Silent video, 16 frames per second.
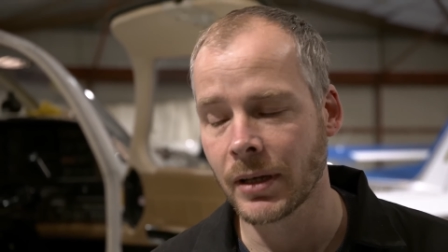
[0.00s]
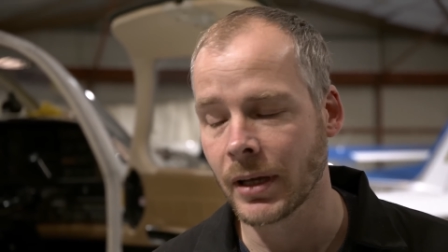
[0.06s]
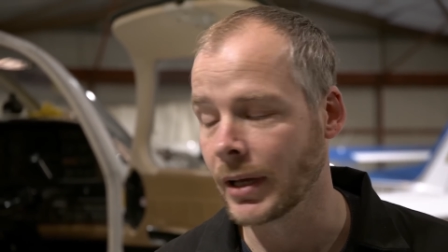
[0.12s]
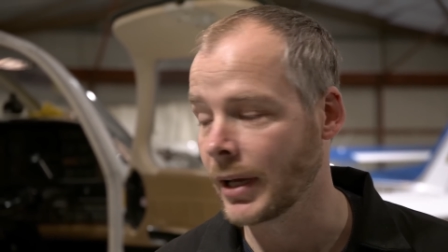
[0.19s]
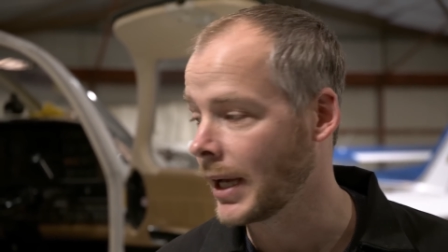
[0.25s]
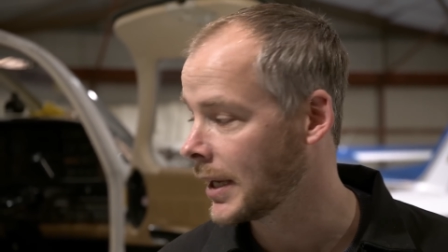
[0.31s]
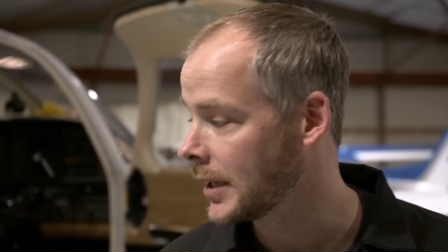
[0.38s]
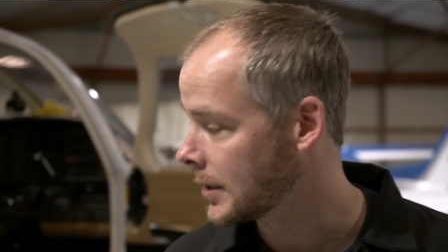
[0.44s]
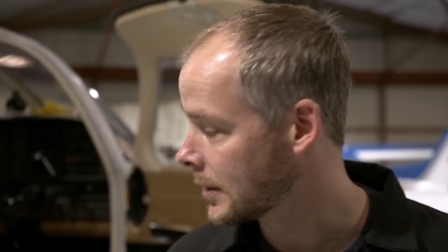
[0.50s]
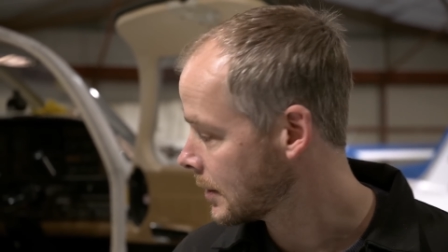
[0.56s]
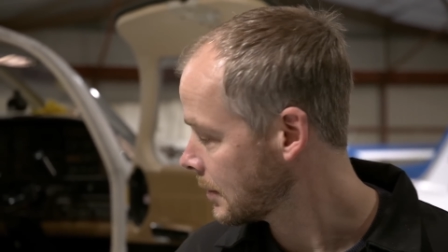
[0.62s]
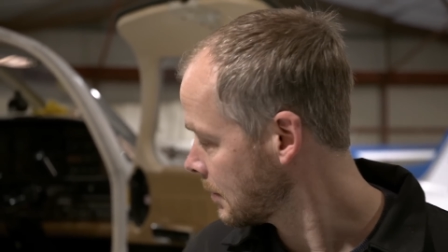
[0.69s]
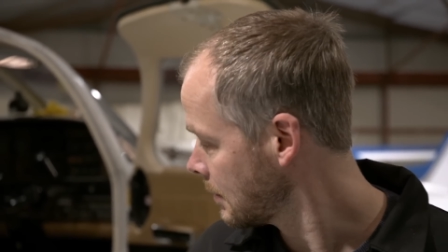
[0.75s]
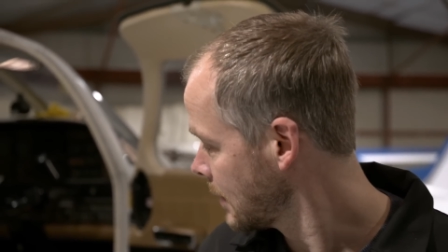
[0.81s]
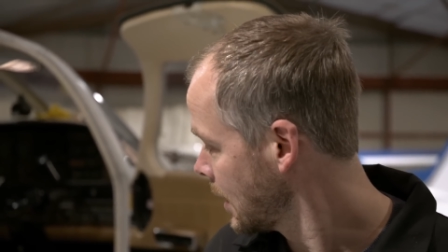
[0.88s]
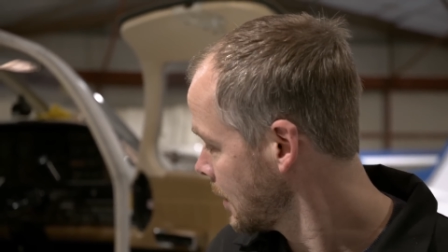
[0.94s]
Aiden
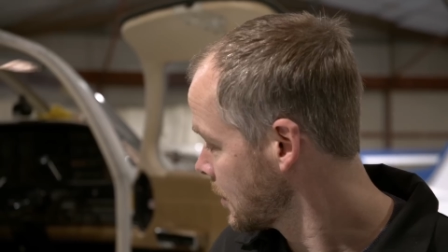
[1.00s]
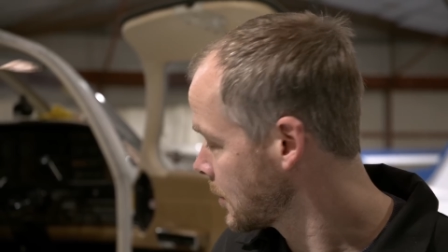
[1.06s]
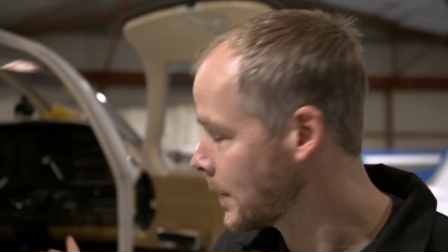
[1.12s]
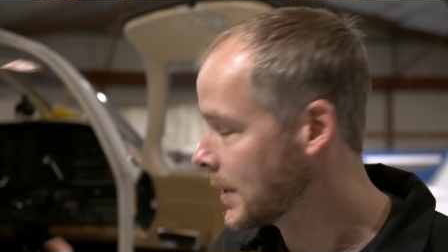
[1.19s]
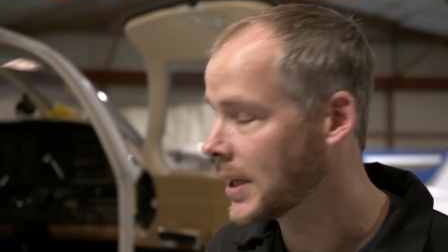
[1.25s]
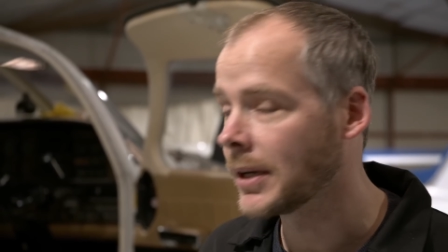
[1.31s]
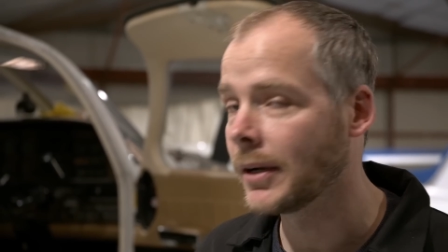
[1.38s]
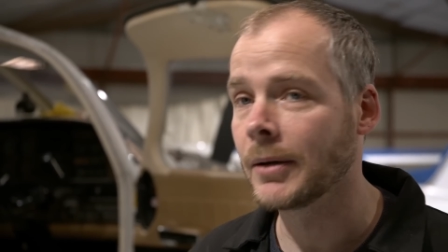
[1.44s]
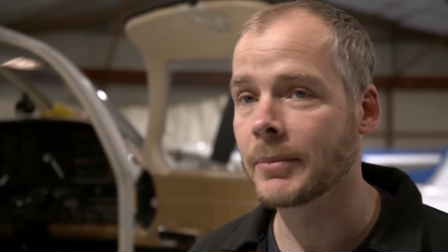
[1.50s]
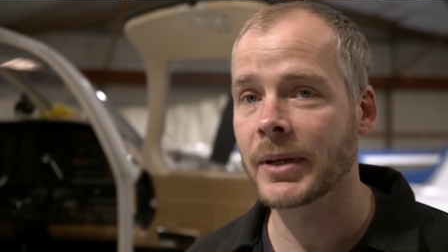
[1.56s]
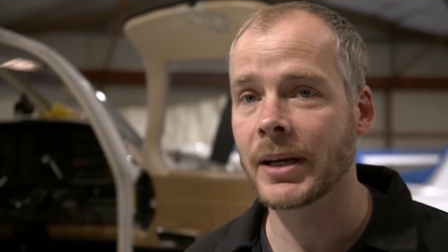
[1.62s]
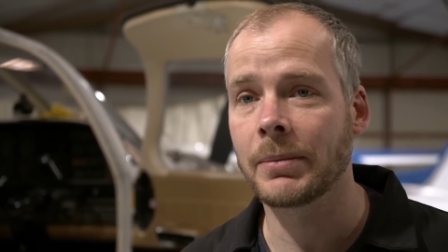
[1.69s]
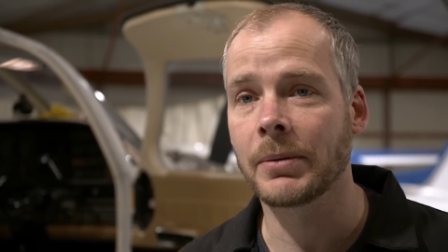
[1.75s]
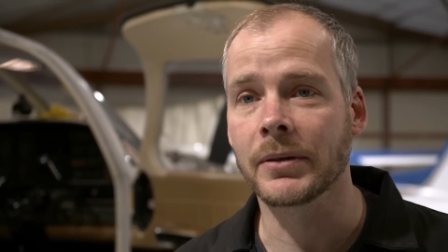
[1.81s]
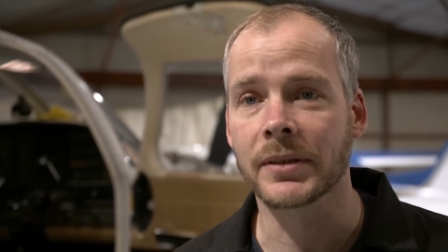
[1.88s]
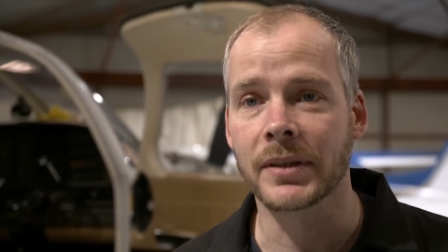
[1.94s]
noticed when he climbed
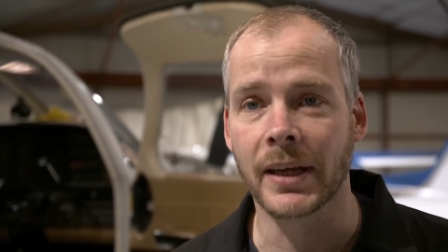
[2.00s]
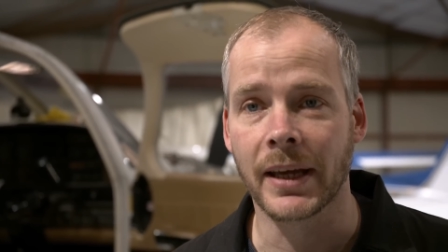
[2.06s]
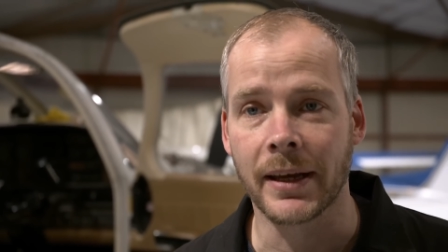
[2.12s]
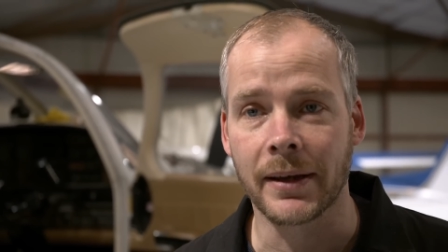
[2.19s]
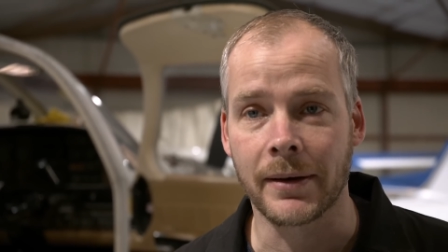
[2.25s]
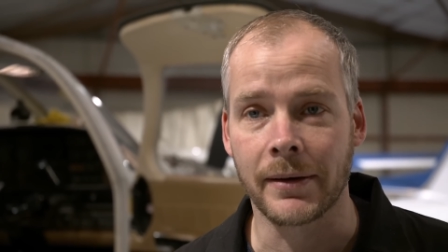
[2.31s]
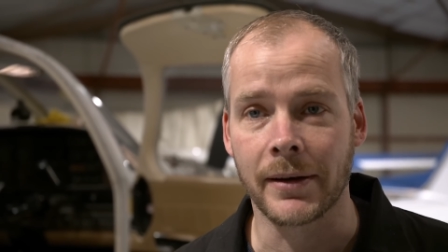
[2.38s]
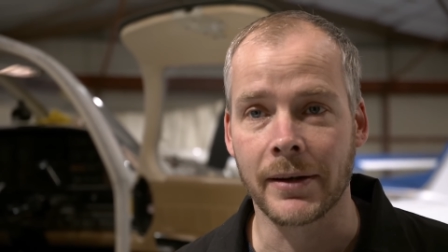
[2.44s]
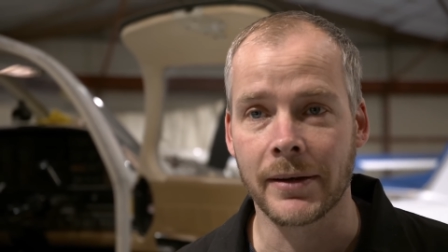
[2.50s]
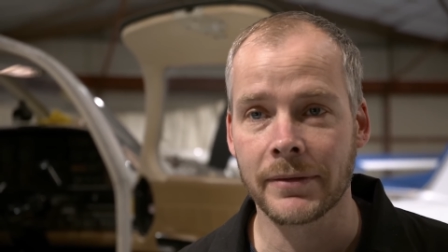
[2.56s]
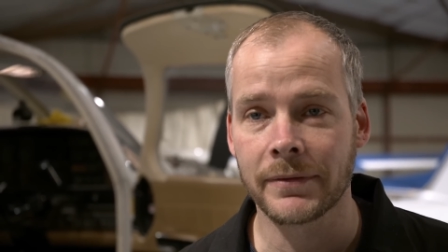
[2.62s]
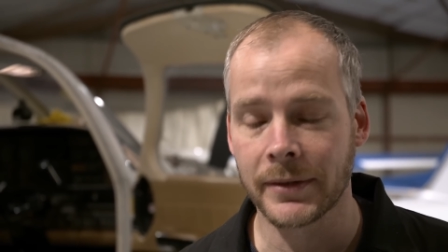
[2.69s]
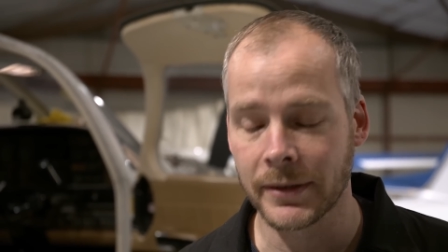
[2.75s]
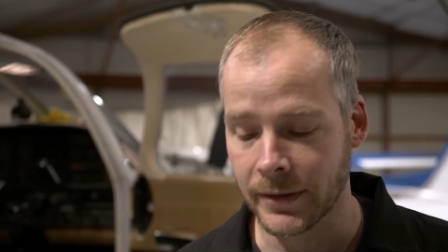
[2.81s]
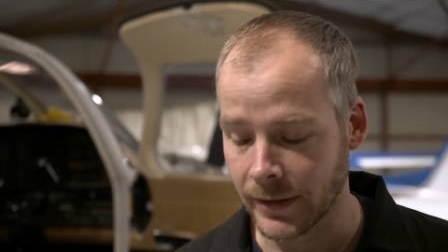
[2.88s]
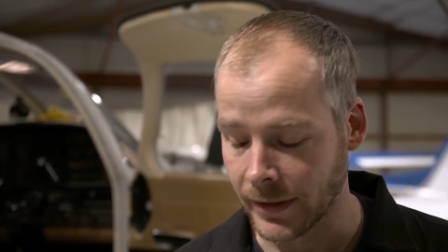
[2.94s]
up onto the
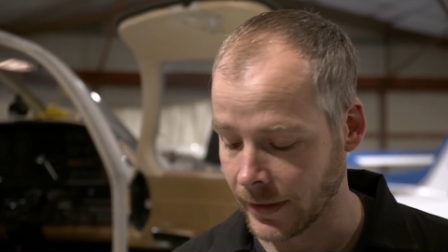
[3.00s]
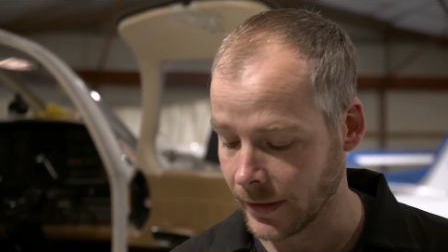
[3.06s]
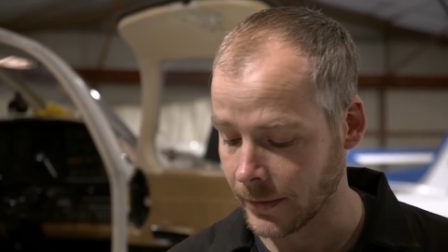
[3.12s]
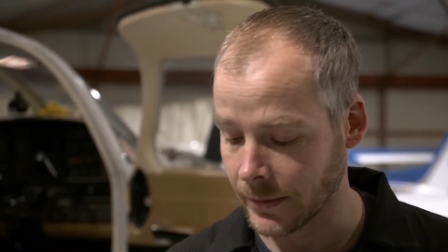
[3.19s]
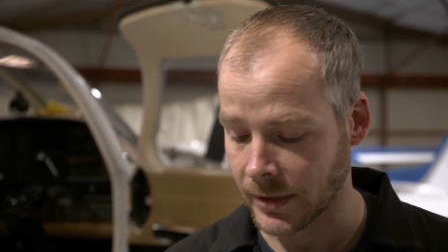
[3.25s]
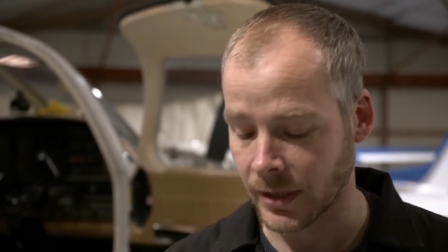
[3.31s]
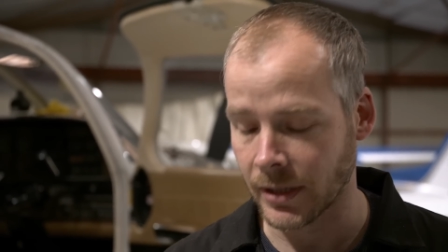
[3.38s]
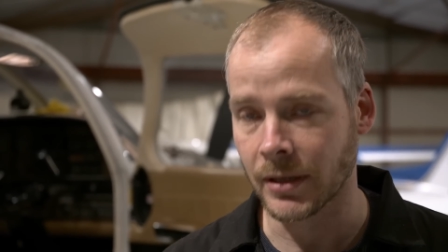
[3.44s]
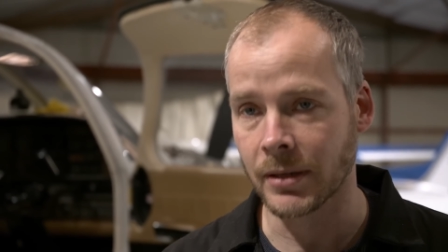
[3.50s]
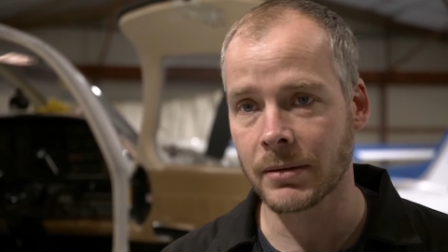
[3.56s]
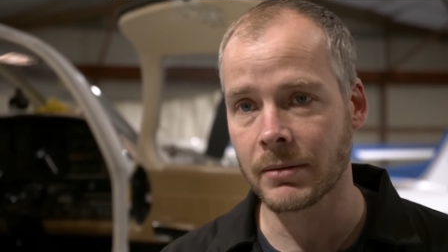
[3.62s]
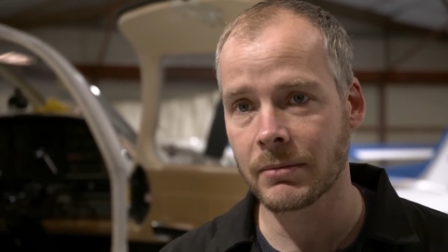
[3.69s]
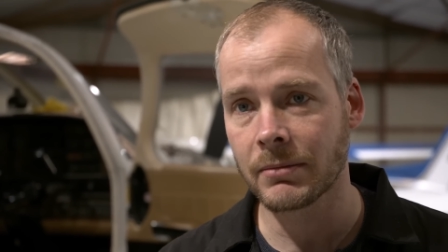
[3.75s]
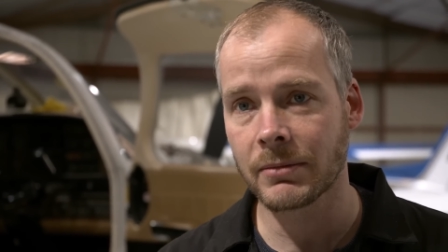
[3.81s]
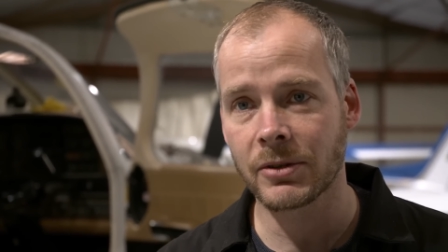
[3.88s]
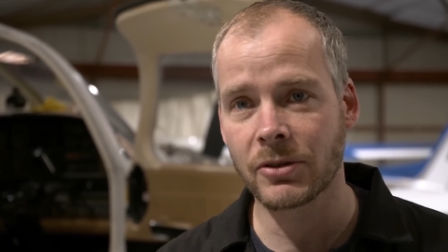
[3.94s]
aircraft that there was a
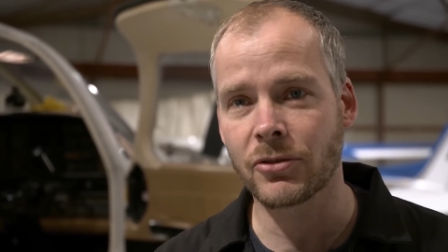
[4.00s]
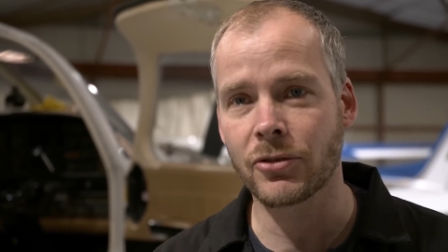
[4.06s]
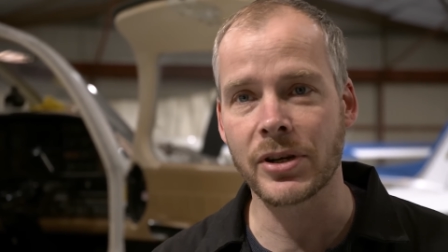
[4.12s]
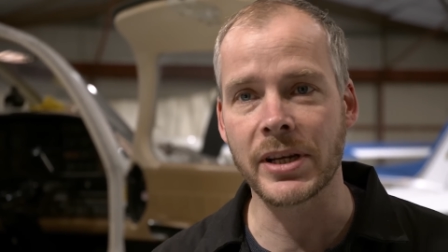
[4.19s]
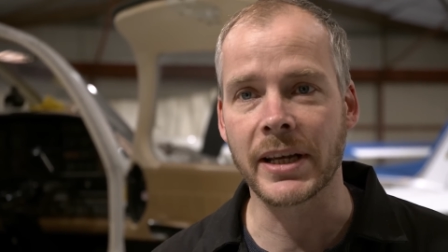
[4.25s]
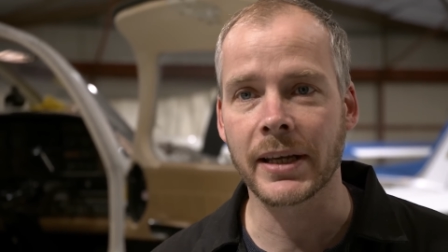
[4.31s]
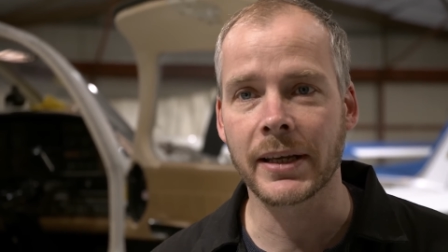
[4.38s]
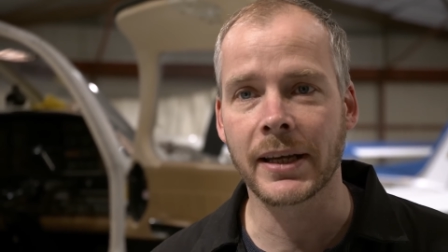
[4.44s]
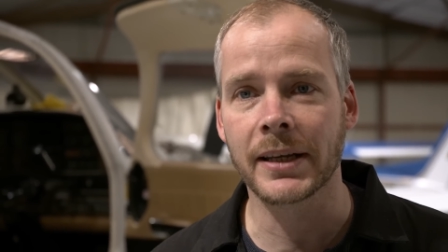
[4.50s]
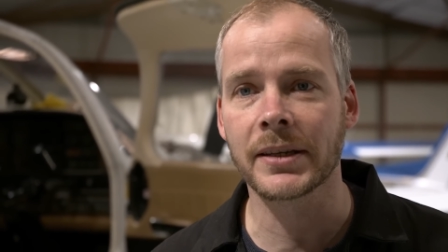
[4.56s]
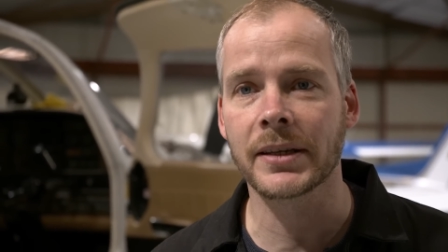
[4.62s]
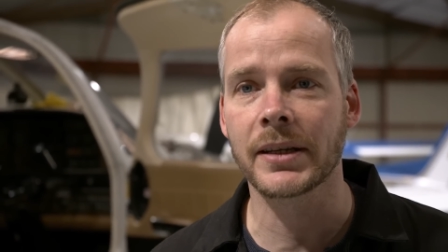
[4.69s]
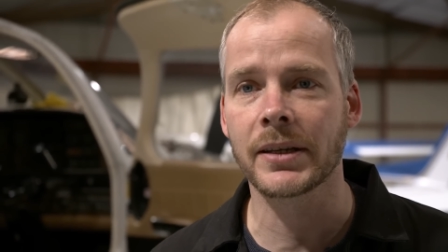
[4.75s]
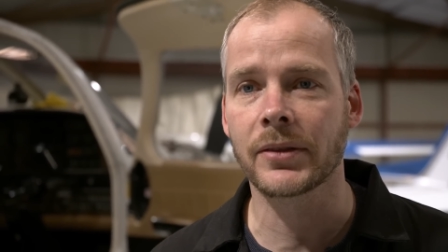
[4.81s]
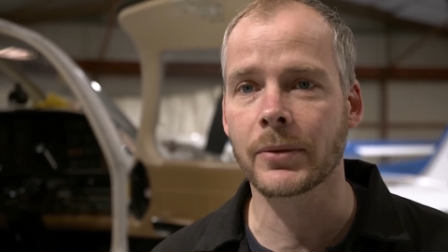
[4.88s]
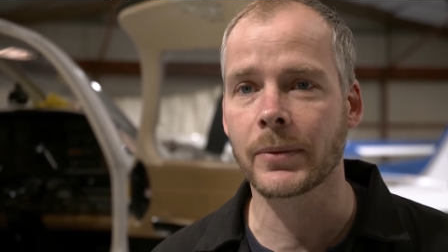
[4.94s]
creak
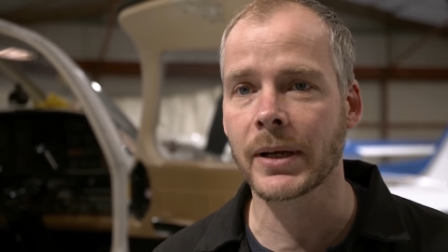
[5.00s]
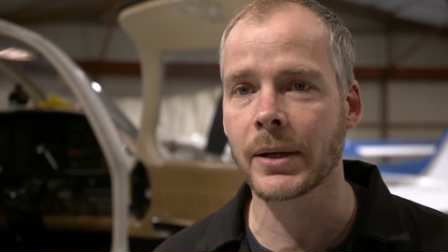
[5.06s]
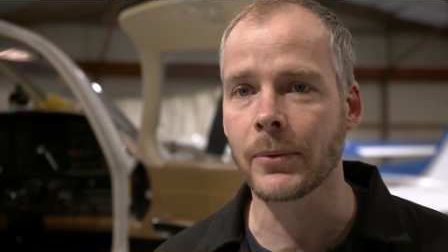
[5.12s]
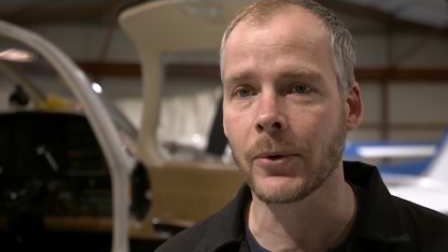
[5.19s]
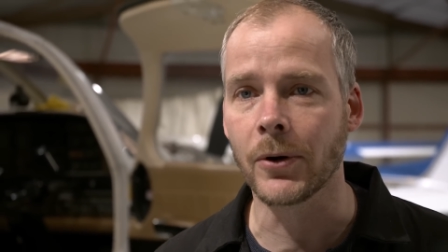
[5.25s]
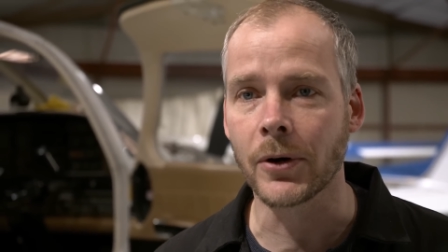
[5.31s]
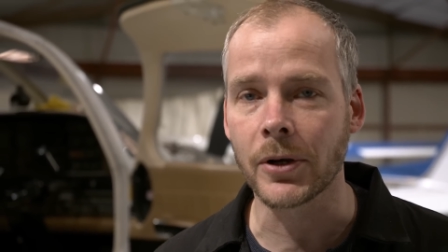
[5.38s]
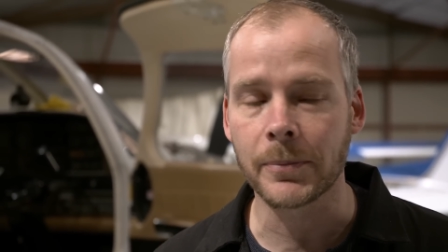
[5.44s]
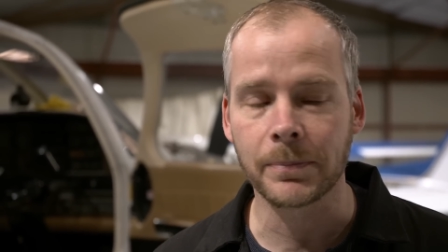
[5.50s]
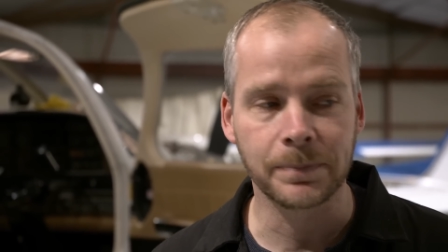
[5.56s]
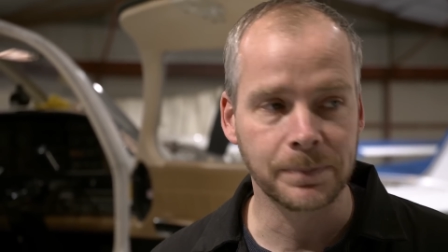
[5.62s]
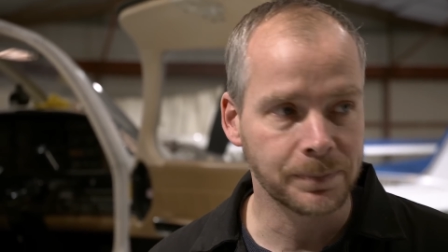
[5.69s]
underneath the wing walk.